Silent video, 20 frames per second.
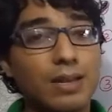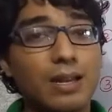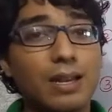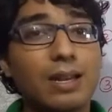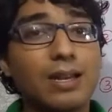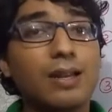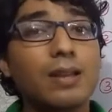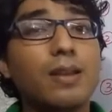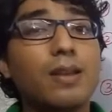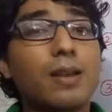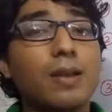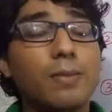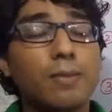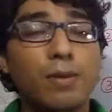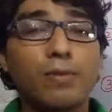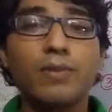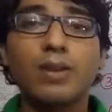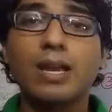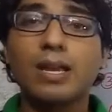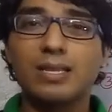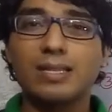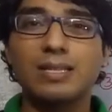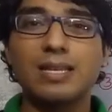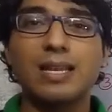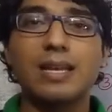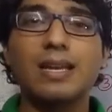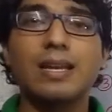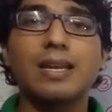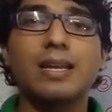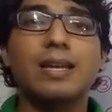till that, but we can
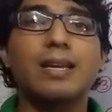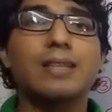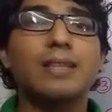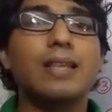say